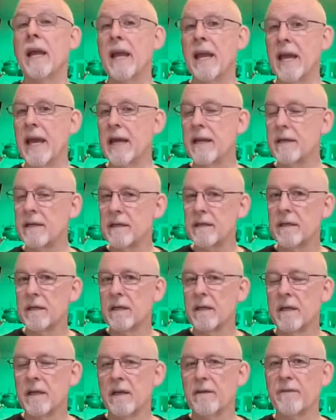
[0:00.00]
And
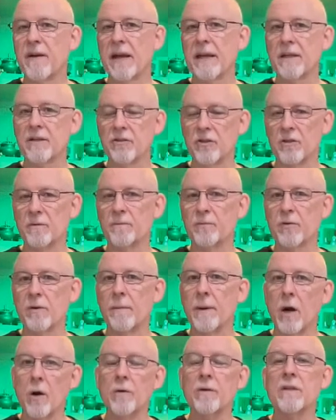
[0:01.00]
if I could just
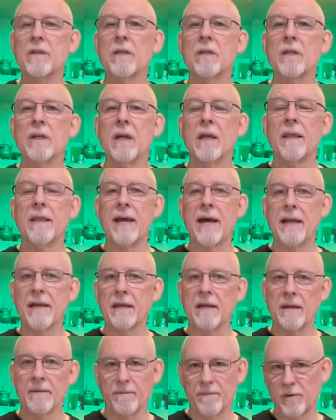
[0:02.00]
promote
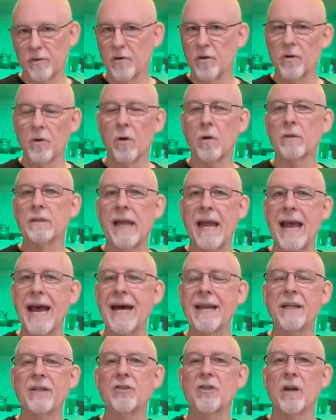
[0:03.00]
that good old
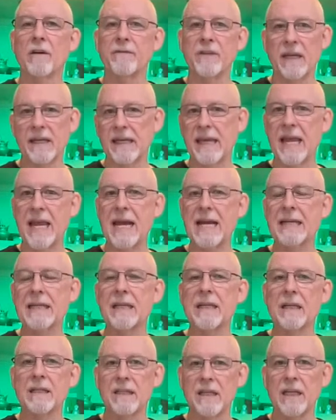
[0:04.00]
adage of you
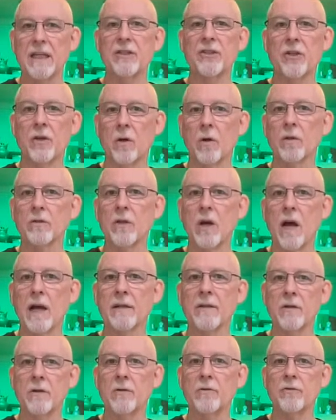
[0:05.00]
can't teach an old
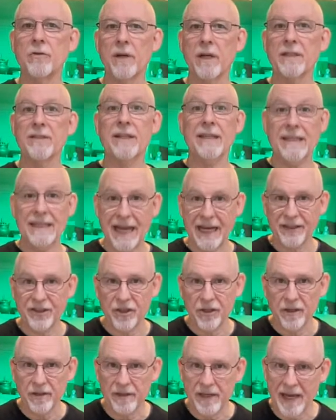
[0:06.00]
dog new tricks.
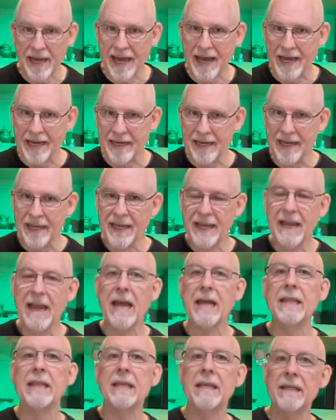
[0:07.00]
Yes, you can.
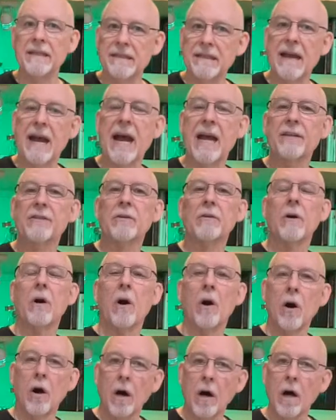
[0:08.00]
And these guys are
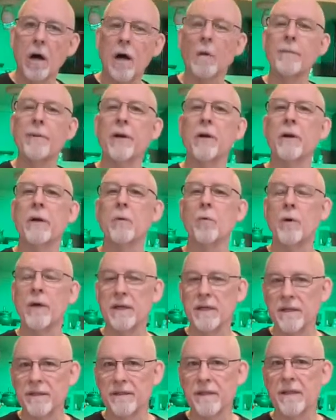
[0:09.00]
all bearing
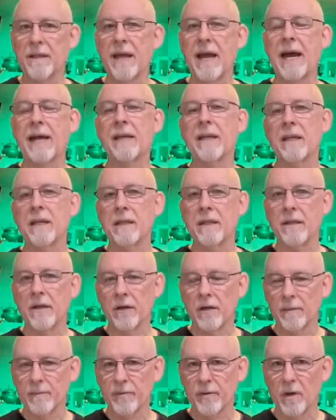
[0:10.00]
witness to that in
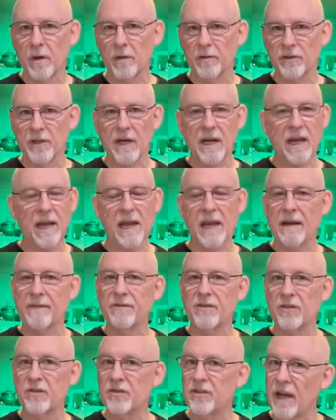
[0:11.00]
their approach. And I
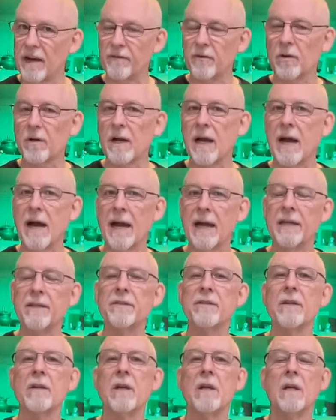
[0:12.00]
have several
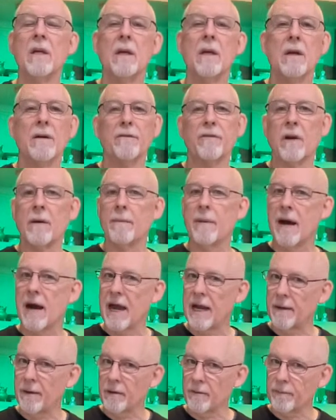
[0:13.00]
guys from
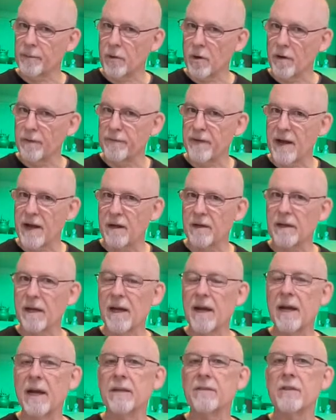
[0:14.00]
higher profile
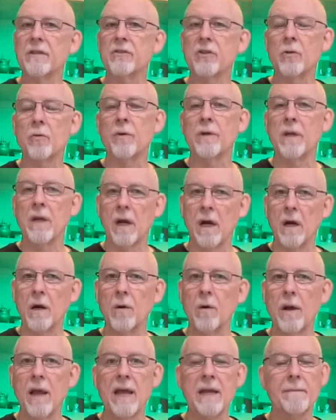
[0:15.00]
guys that you would
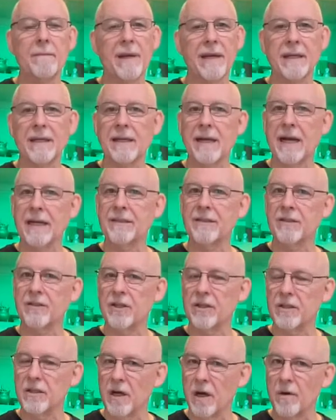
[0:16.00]
know and many guys
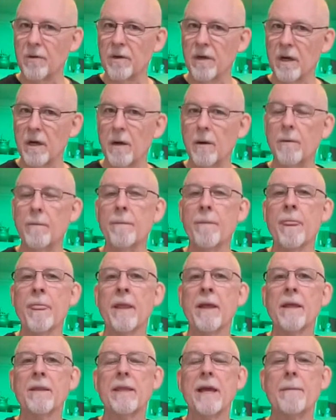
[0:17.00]
that you don't know
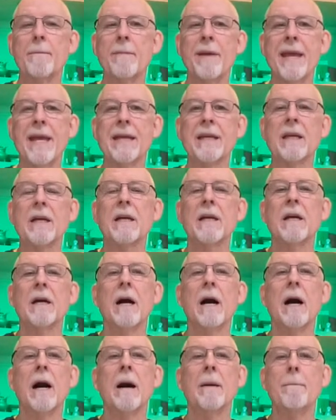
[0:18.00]
that make
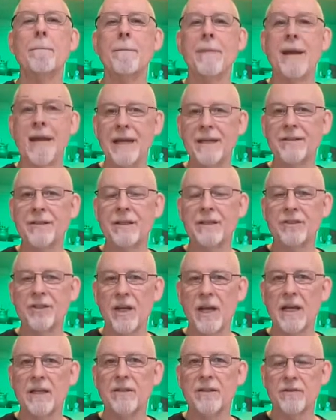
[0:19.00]
amazing
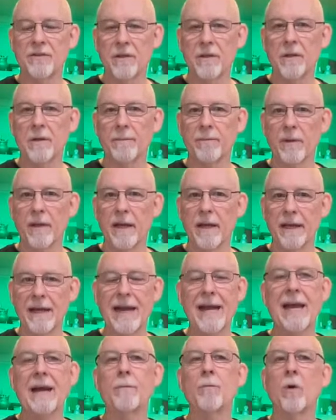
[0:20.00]
changes in their playing.
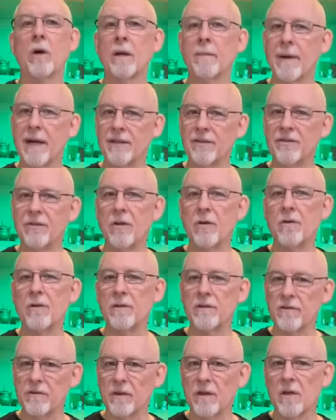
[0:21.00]
I had one of my
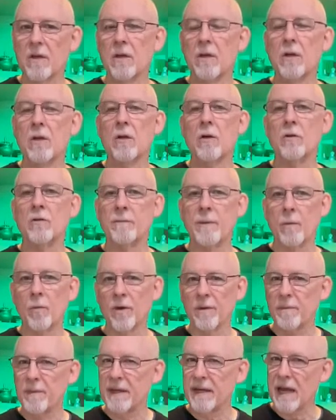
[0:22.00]
students who's been
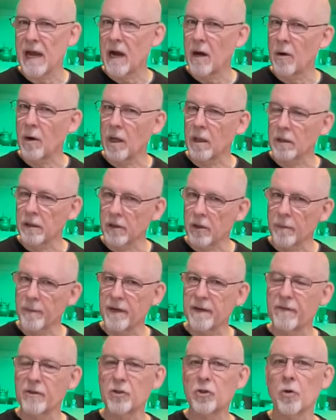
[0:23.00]
with me now a little
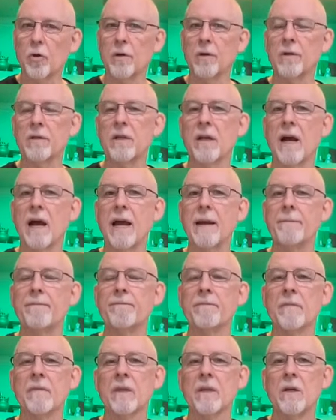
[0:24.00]
bit of a shorter
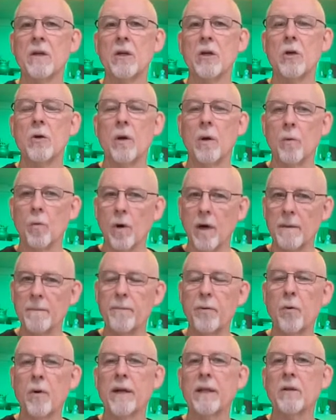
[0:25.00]
time, who at one
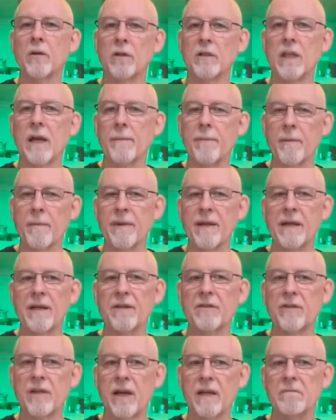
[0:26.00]
point looked up at me and
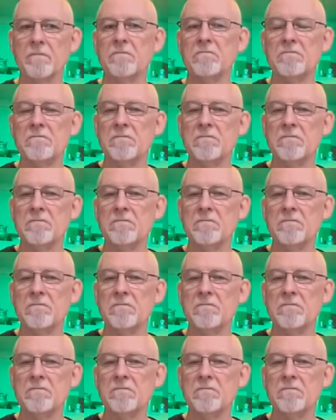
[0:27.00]
he said,